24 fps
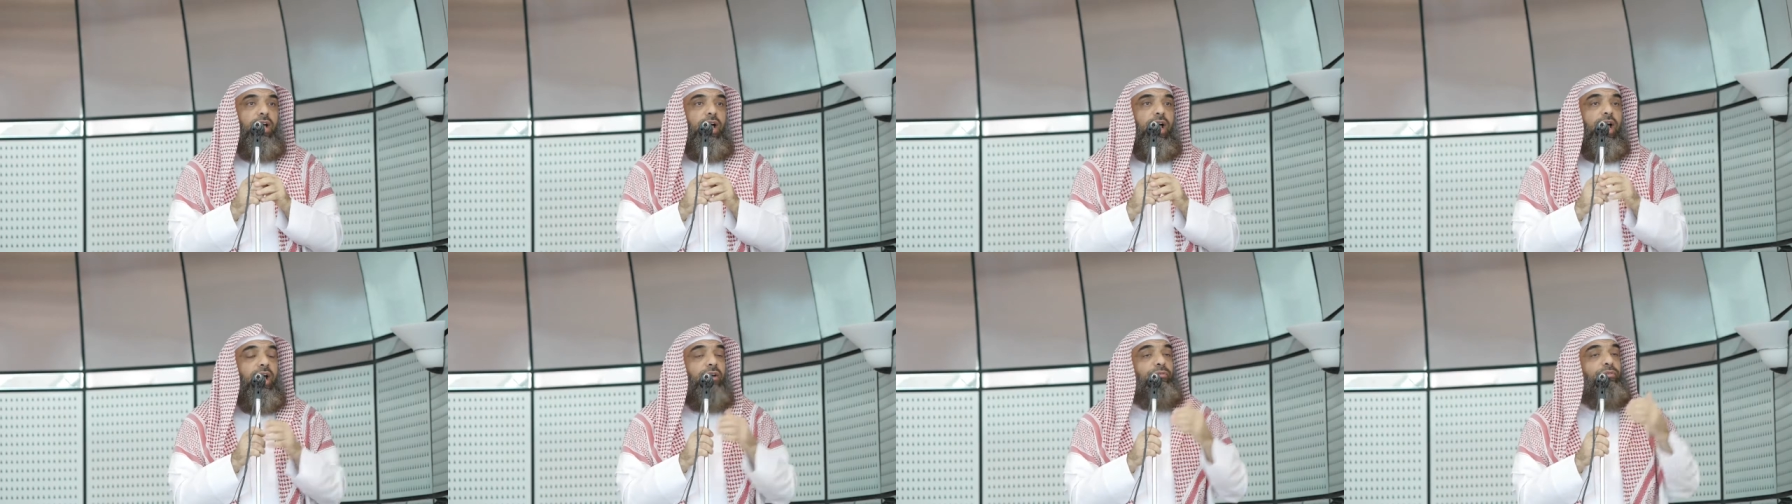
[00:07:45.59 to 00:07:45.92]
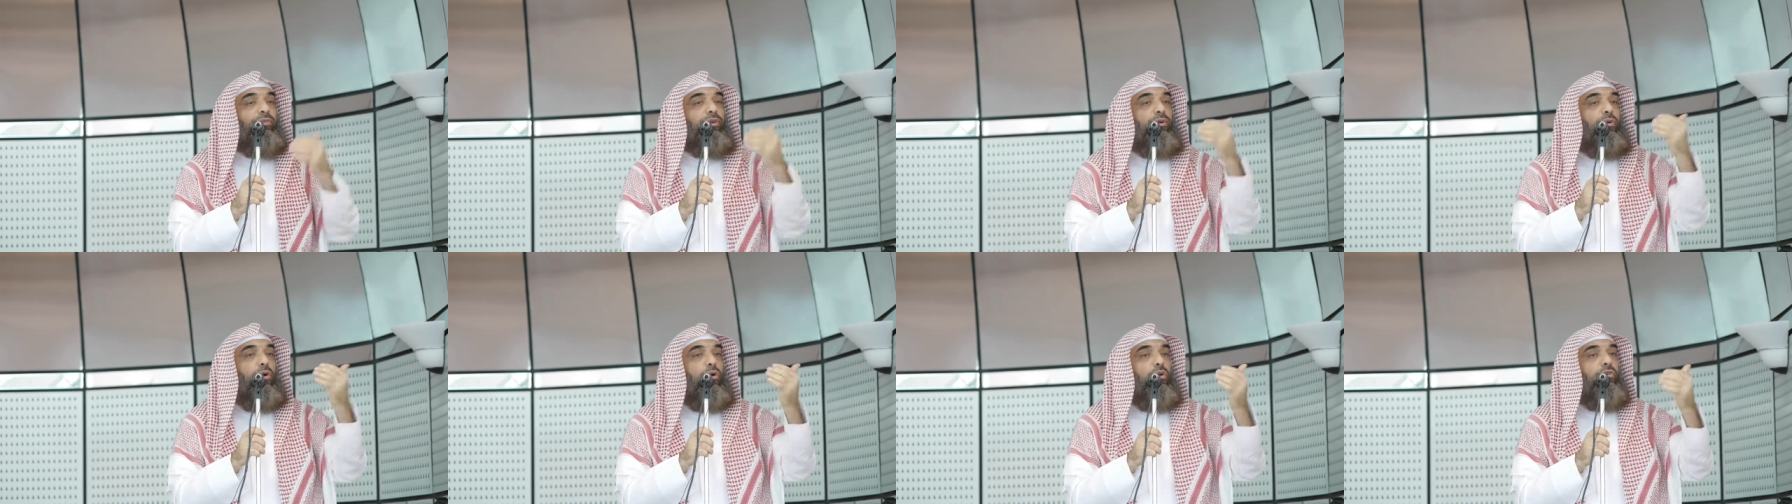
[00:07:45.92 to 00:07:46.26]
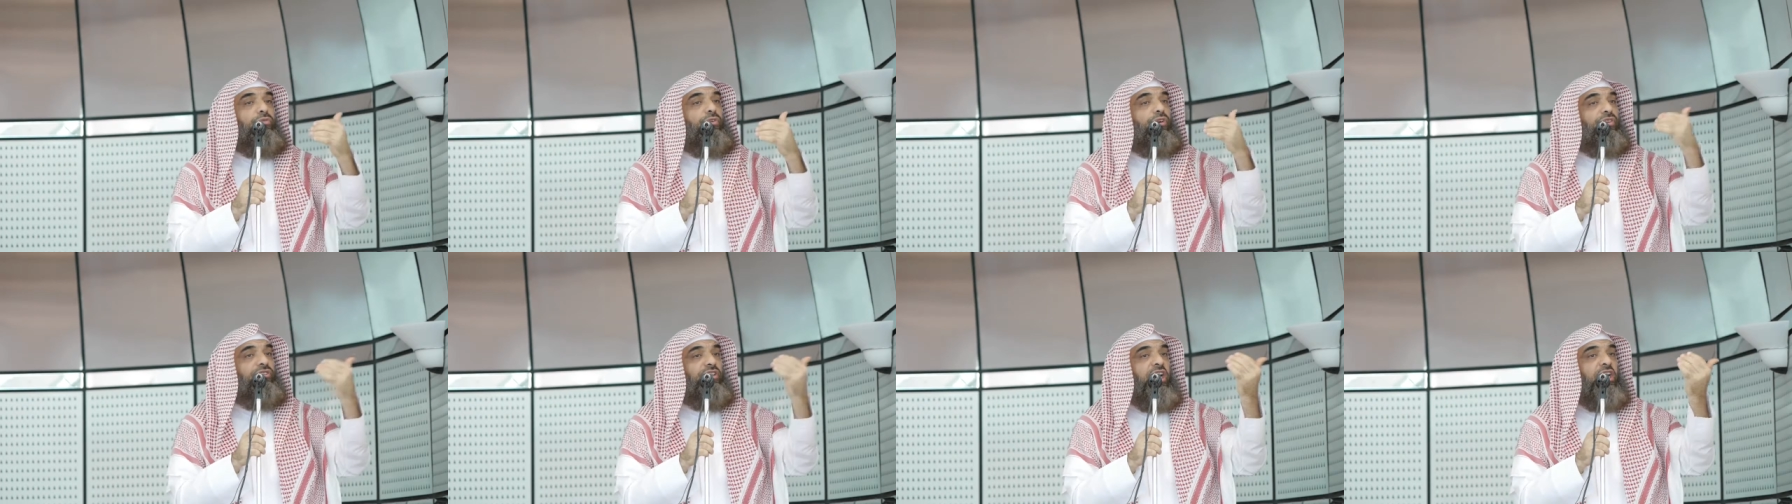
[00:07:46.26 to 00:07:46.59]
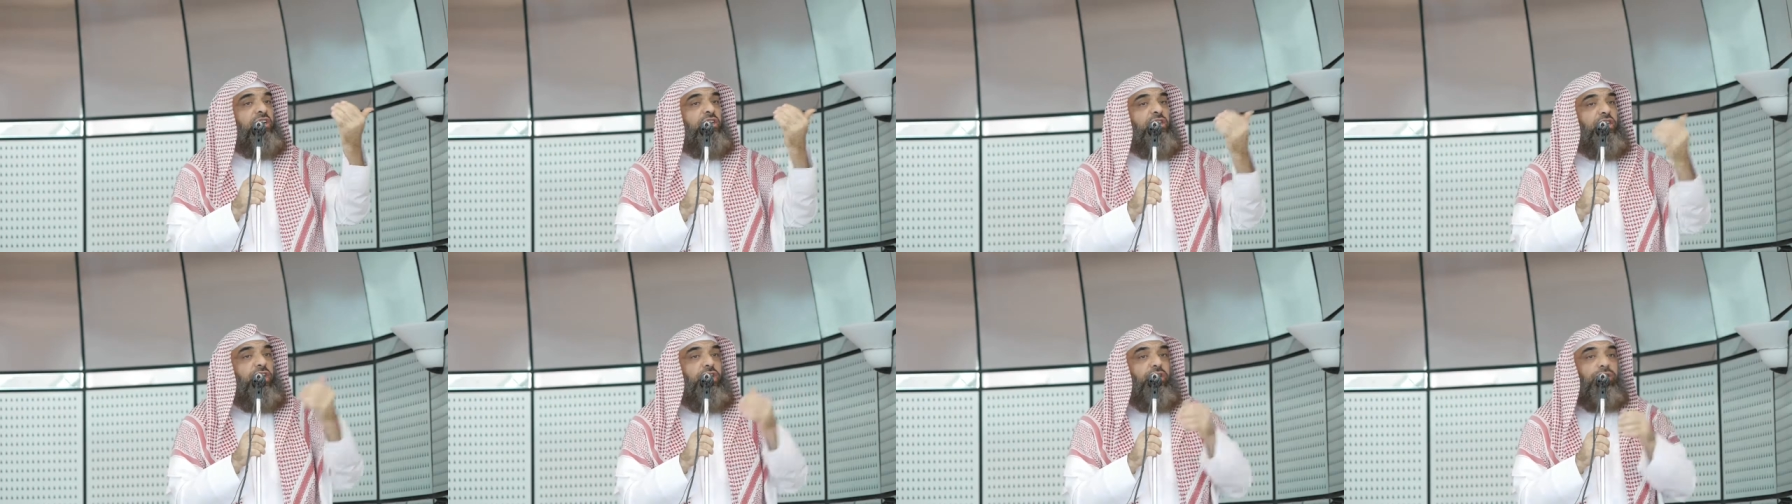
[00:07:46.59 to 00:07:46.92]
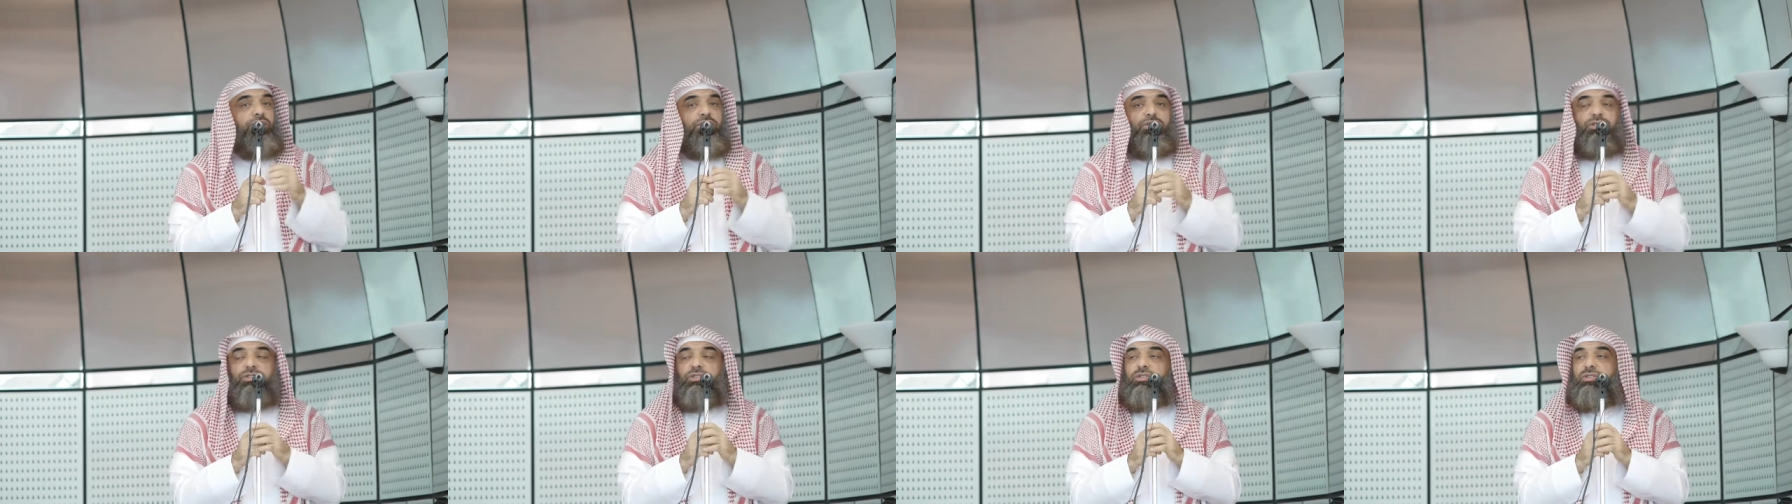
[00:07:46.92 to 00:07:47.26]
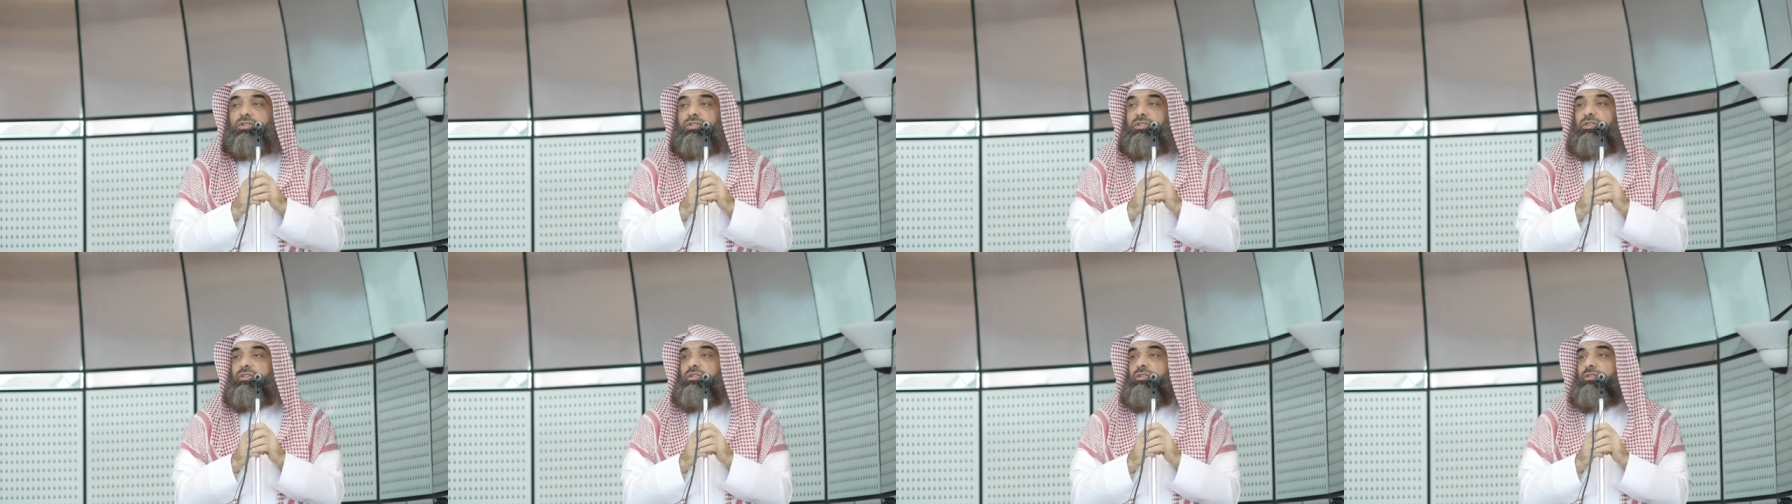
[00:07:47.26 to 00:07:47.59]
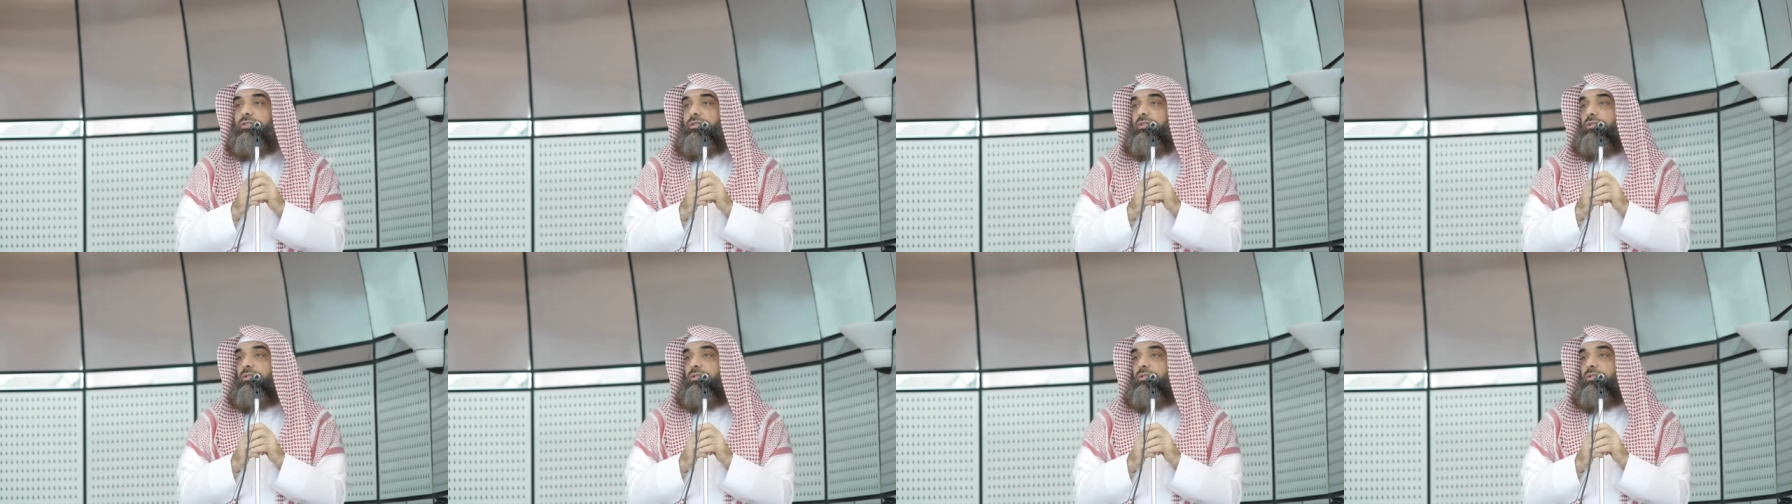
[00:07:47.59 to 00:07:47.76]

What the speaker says: After over 10 years,